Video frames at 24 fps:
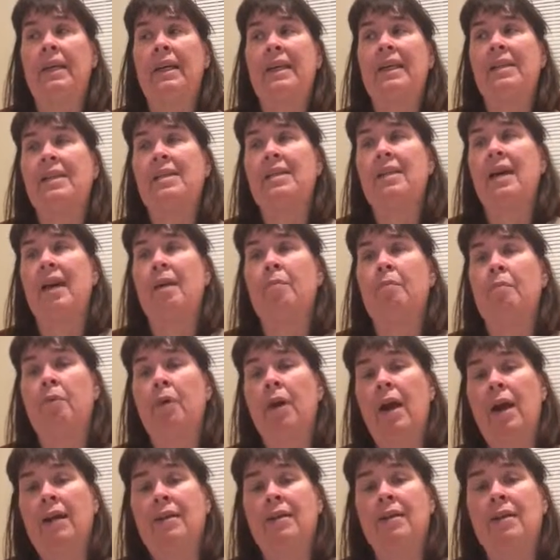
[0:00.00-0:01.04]
is that
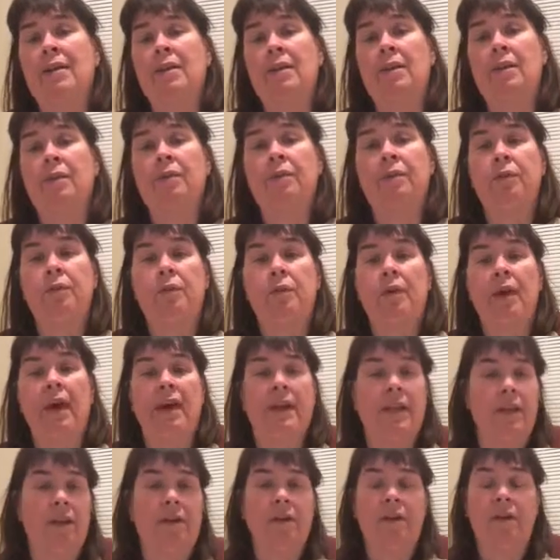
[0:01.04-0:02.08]
practical for
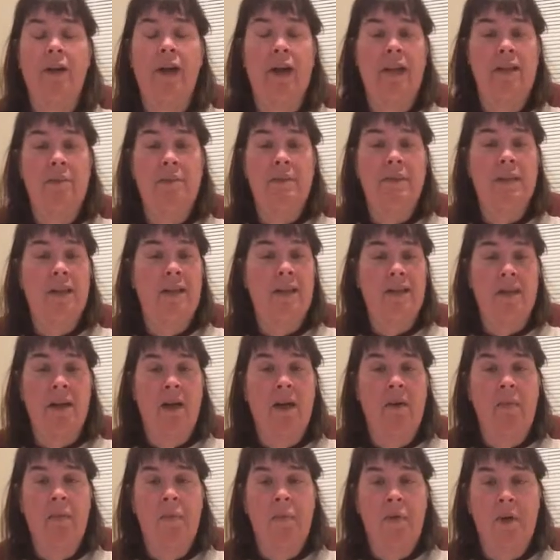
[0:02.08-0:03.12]
any other class besides
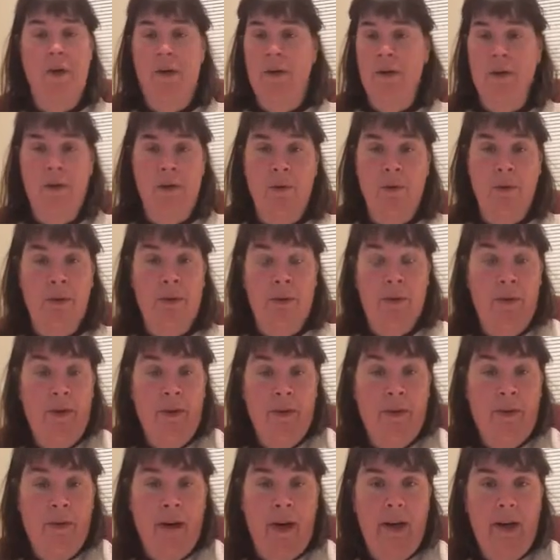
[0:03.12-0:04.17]
Comp 1 or
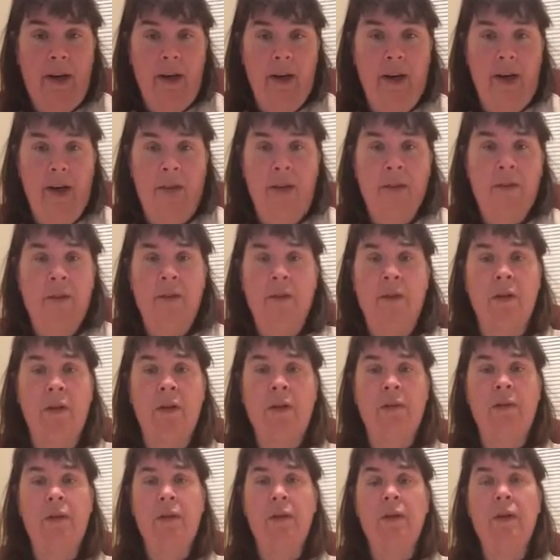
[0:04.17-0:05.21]
creative writing? I don't
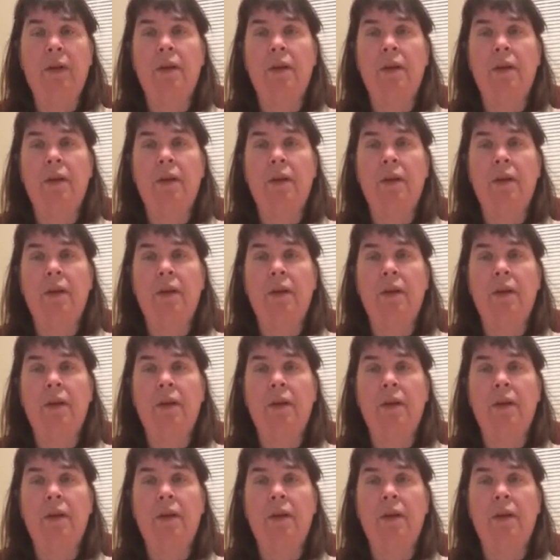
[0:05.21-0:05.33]
know.